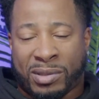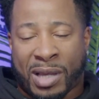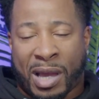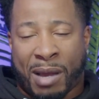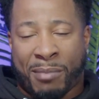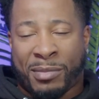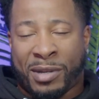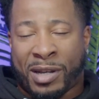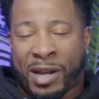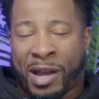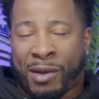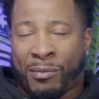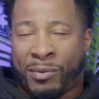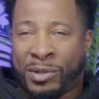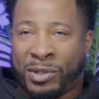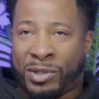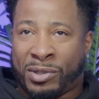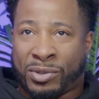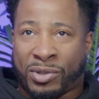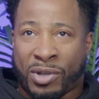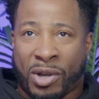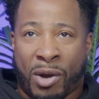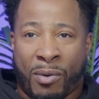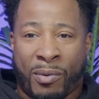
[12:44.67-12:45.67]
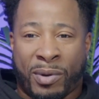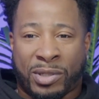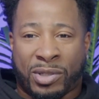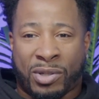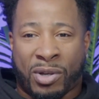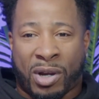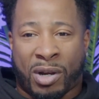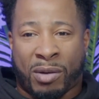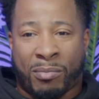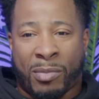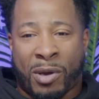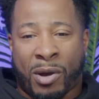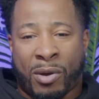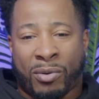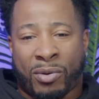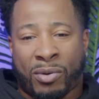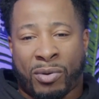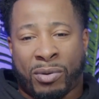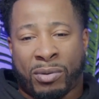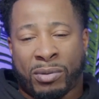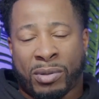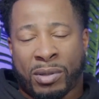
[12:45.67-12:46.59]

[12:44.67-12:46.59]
Tommy and I, we used to always talk about